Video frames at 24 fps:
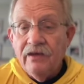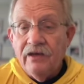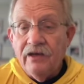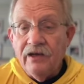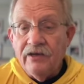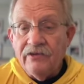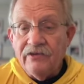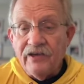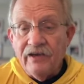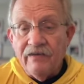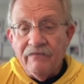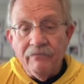
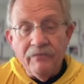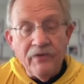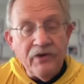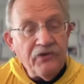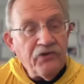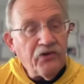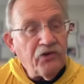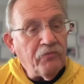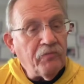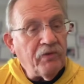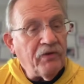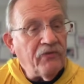As I've
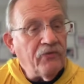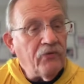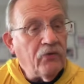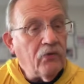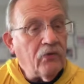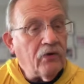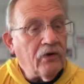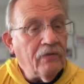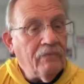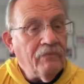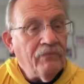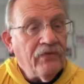mentioned
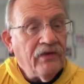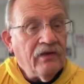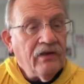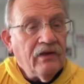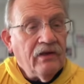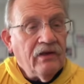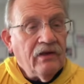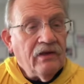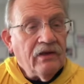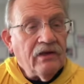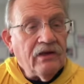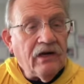before,
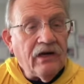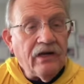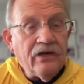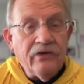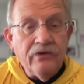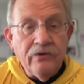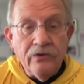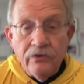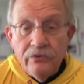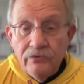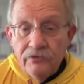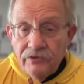God
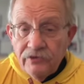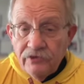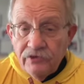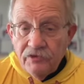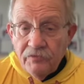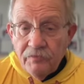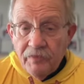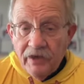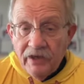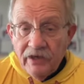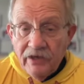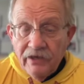knows
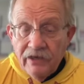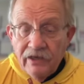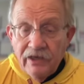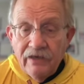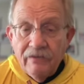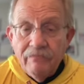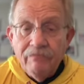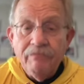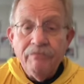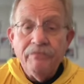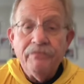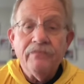us by
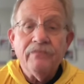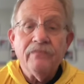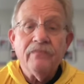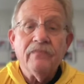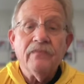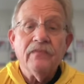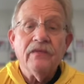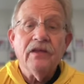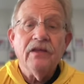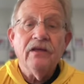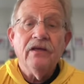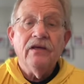name,
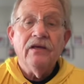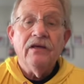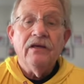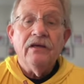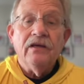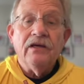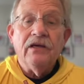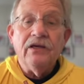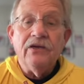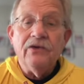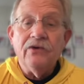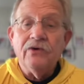
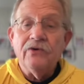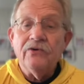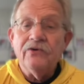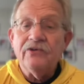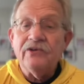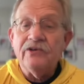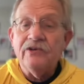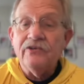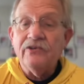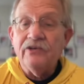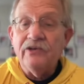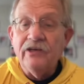He
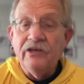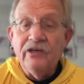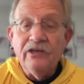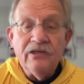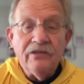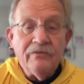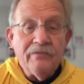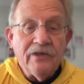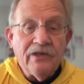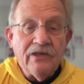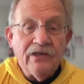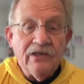knows us
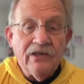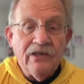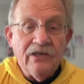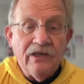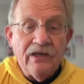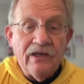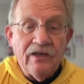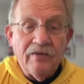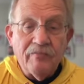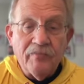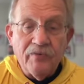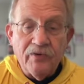
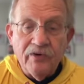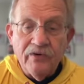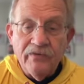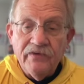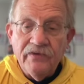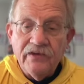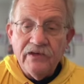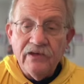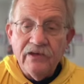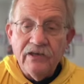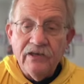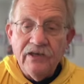intimately and
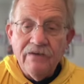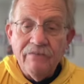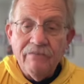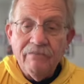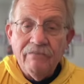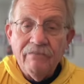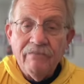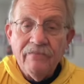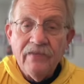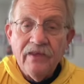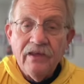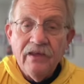perfectly,
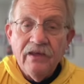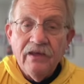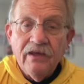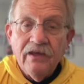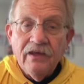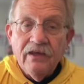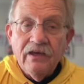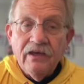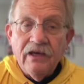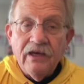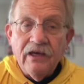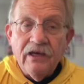
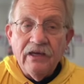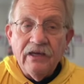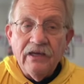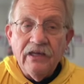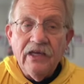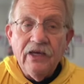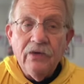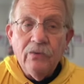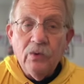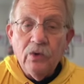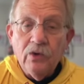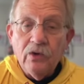and
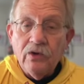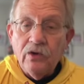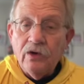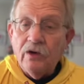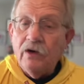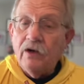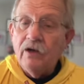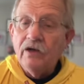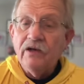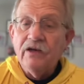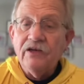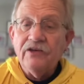He will
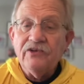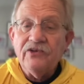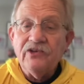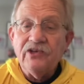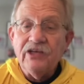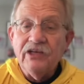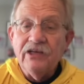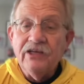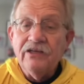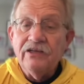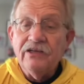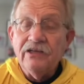call us
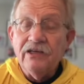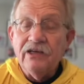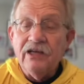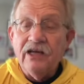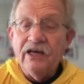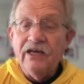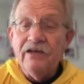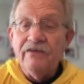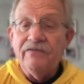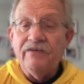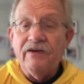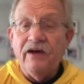into
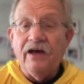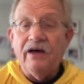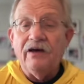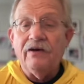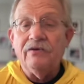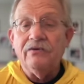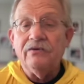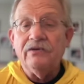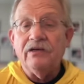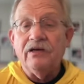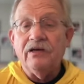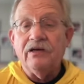life
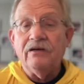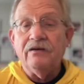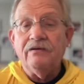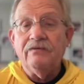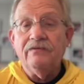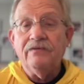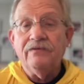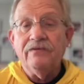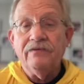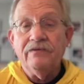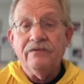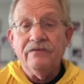out
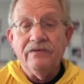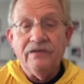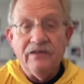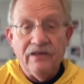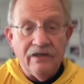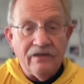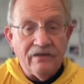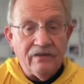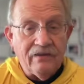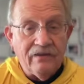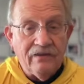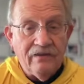of
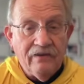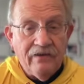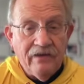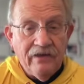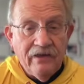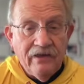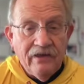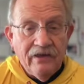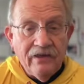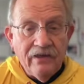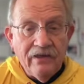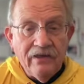death
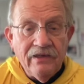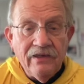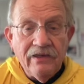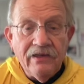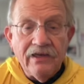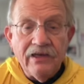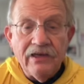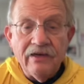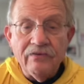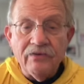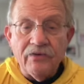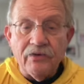in the
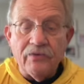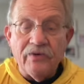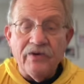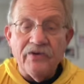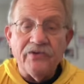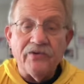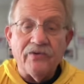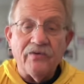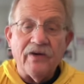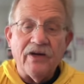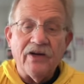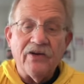day of the
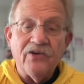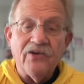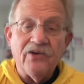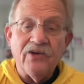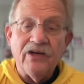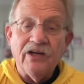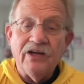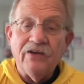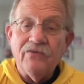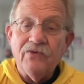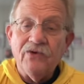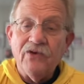
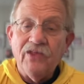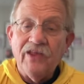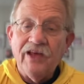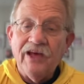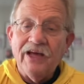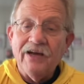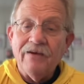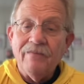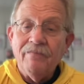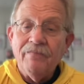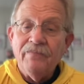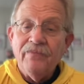resurrection. And for
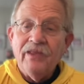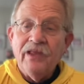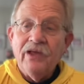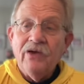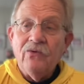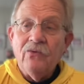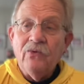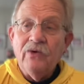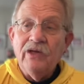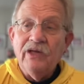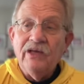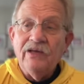that,
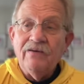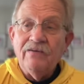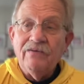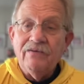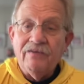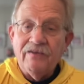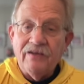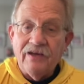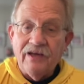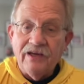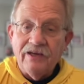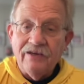we give
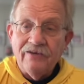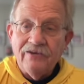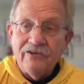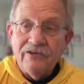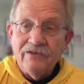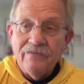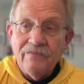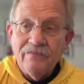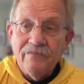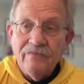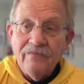thanks.